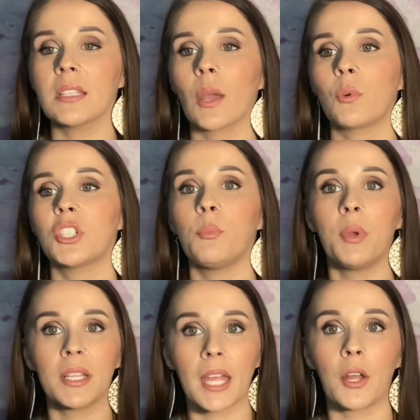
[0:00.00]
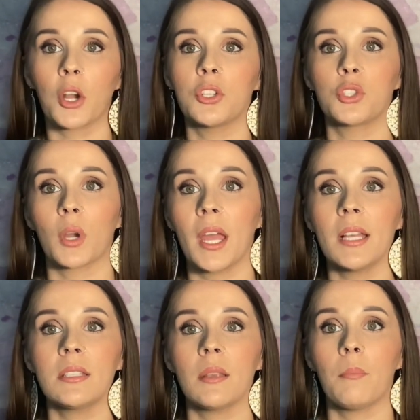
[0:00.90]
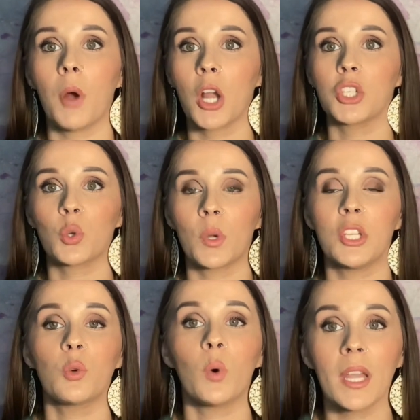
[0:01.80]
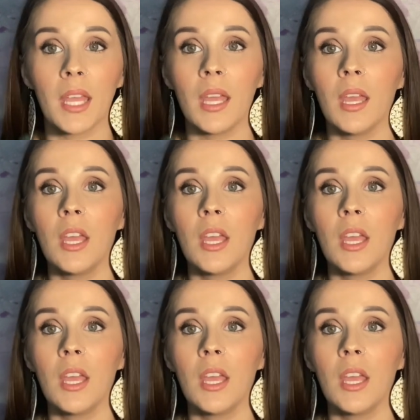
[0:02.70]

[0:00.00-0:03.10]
like when she picked out her dress in March 2020.